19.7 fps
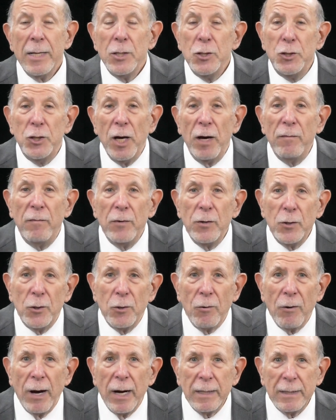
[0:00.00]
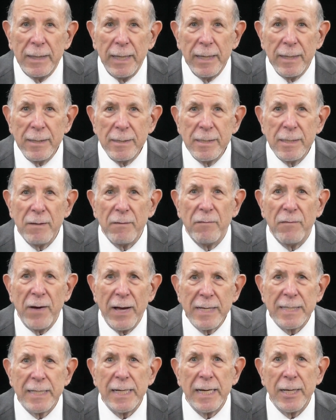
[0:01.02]
Jeff Gurock tells the
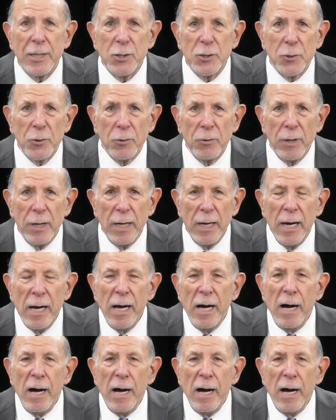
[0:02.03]
fascinating story